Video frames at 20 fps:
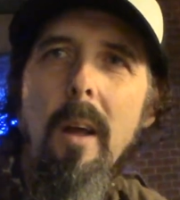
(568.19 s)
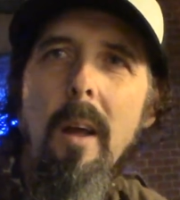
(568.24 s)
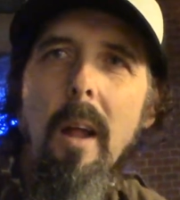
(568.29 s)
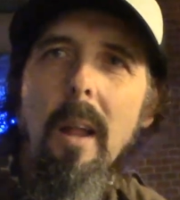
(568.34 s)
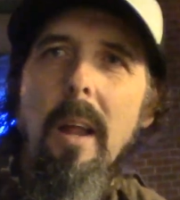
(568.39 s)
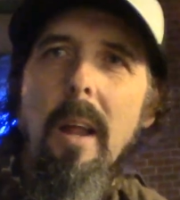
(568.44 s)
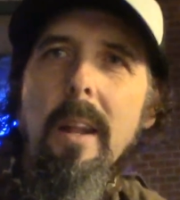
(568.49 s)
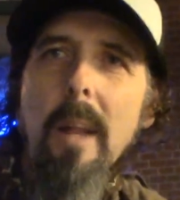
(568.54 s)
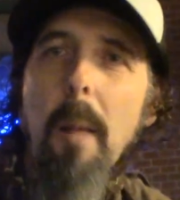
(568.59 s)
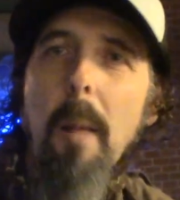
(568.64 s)
I
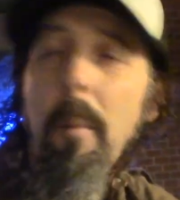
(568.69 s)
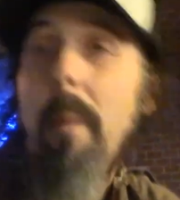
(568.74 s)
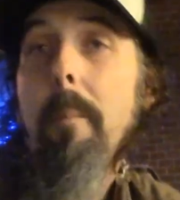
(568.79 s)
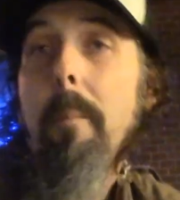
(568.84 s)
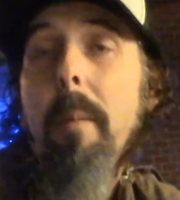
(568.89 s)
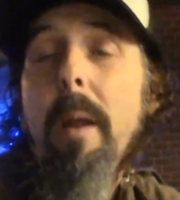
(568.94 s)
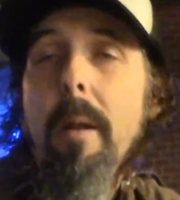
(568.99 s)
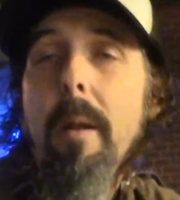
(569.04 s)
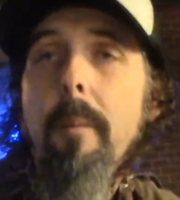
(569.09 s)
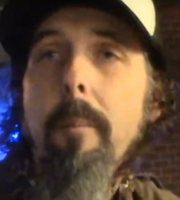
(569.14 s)
like that, but
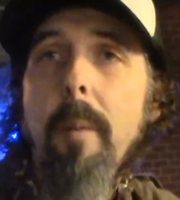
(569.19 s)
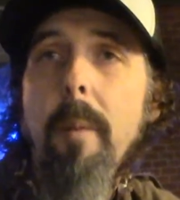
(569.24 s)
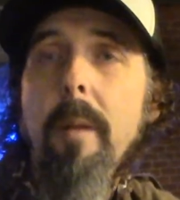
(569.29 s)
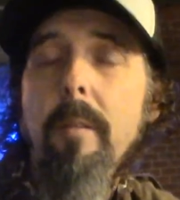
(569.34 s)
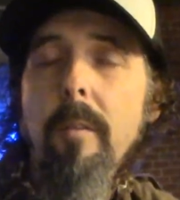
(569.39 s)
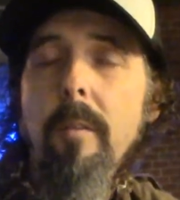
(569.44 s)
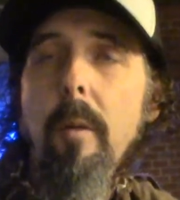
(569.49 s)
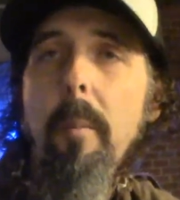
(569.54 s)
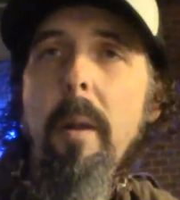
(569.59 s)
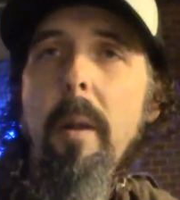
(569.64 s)

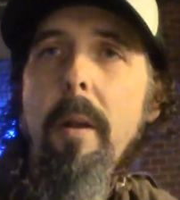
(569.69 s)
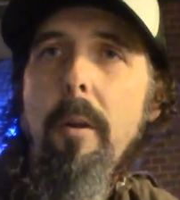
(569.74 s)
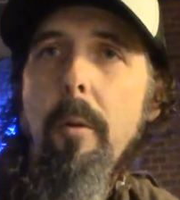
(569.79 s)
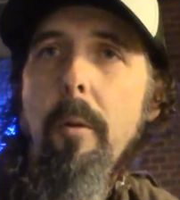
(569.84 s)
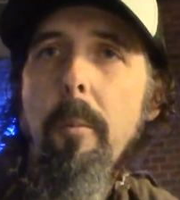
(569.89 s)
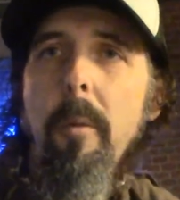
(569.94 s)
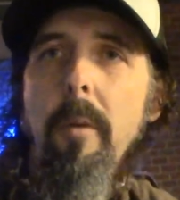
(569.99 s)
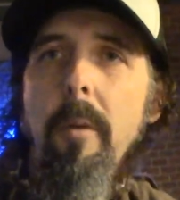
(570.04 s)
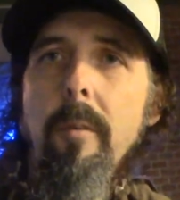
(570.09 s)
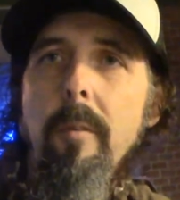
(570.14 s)
still made it
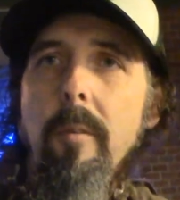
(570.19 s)
humorous.